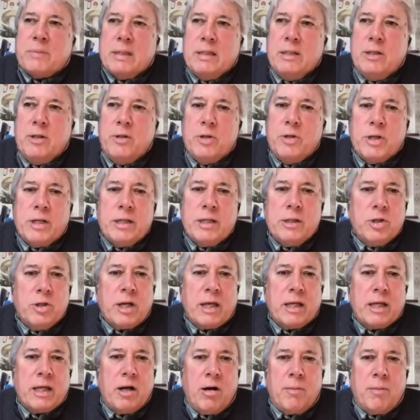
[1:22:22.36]
you know, you can
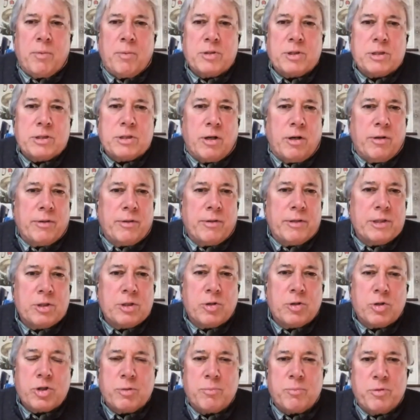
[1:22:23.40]
look at almost all the
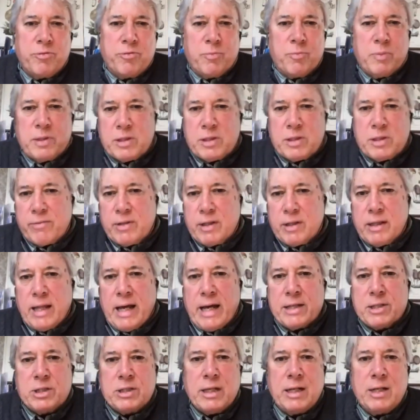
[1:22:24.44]
social movements of the
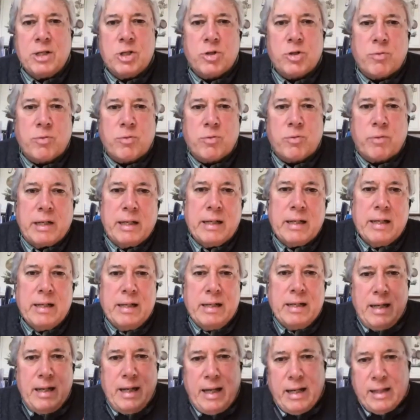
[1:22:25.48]
last century
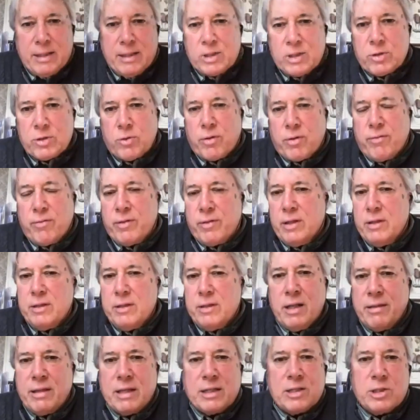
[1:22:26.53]
and sort of
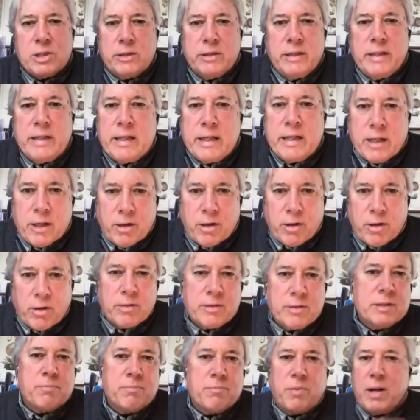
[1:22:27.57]
nothing's linear.
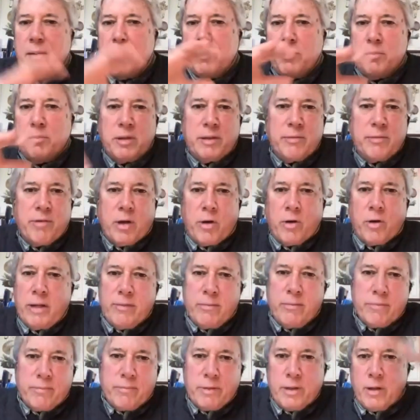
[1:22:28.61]
It's probably
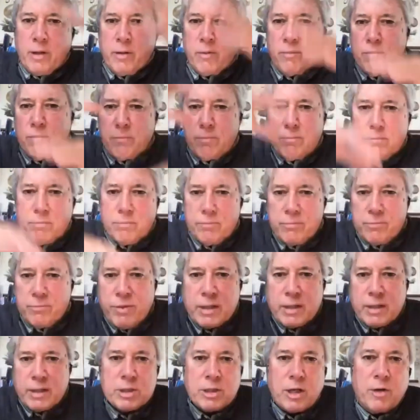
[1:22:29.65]
very, you know,
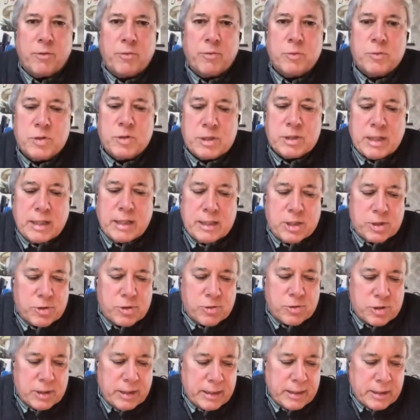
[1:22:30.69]
things go through stages
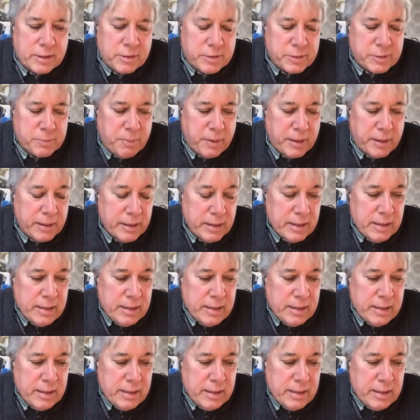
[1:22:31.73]
or cycles but